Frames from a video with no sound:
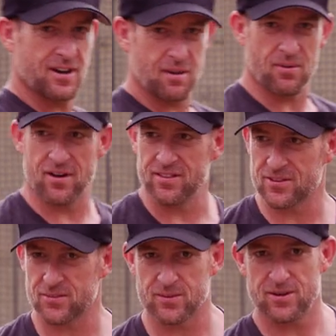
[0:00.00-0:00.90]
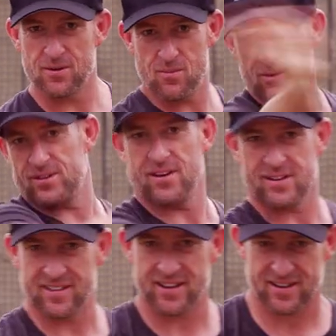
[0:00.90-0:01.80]
it up on this one. No more
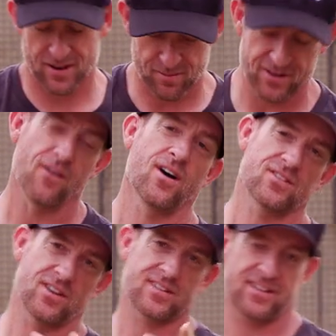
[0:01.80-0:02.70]
talking to that camera. No, I'll talk to